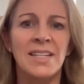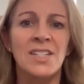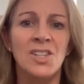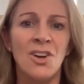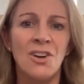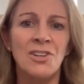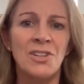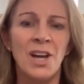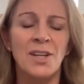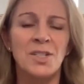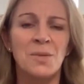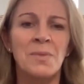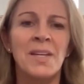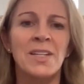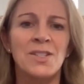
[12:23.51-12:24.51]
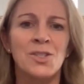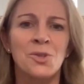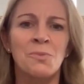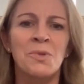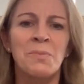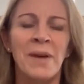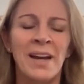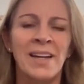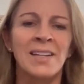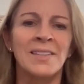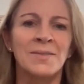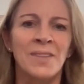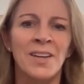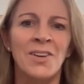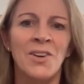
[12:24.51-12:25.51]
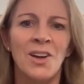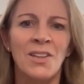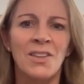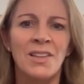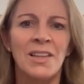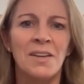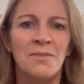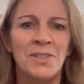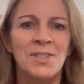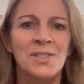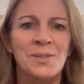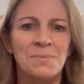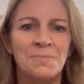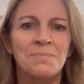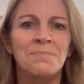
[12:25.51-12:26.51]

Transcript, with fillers: it's hard not to be consumed by it on all levels.